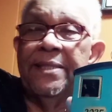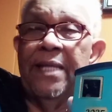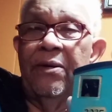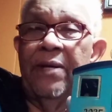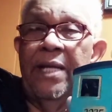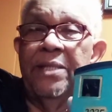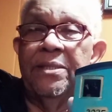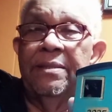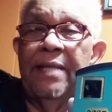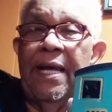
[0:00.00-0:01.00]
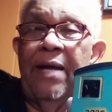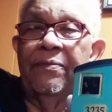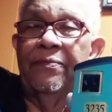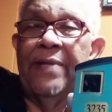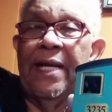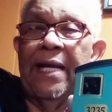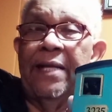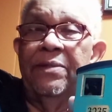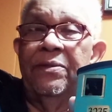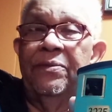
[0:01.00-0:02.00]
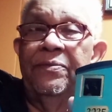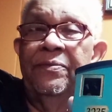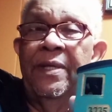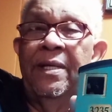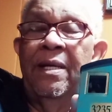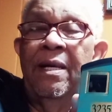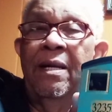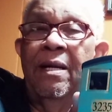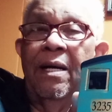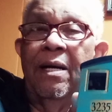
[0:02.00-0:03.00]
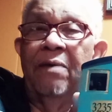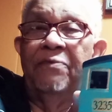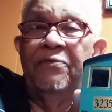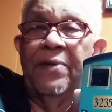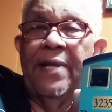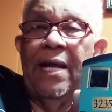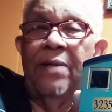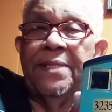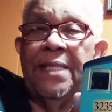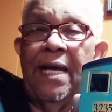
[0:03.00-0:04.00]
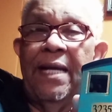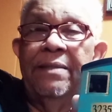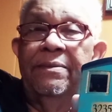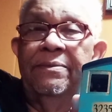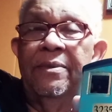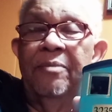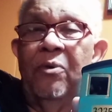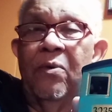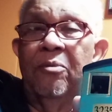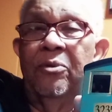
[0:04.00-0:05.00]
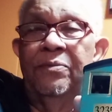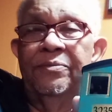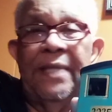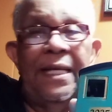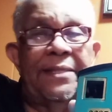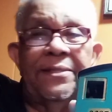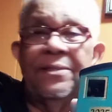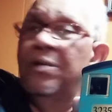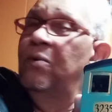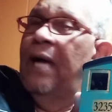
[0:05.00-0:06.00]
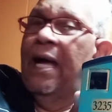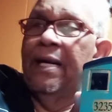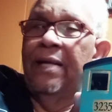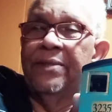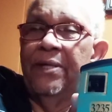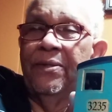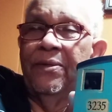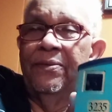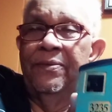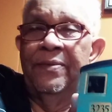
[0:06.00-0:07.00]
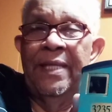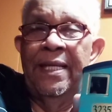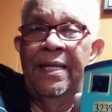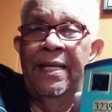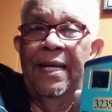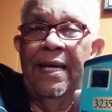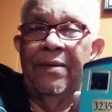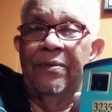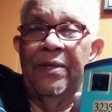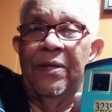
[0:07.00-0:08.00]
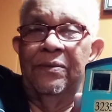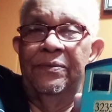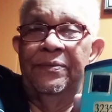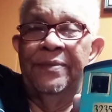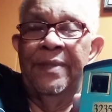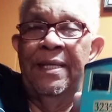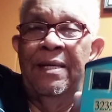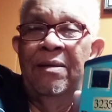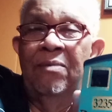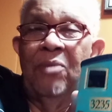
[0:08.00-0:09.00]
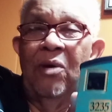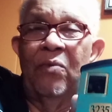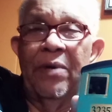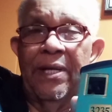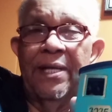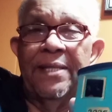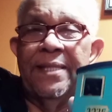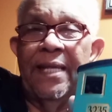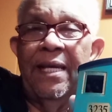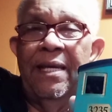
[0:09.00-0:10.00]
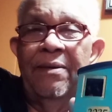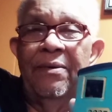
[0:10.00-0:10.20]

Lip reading: a standard gauge layout that I can do for the outside, portable. It's so hot out there, though. I don't know. But we're going to see,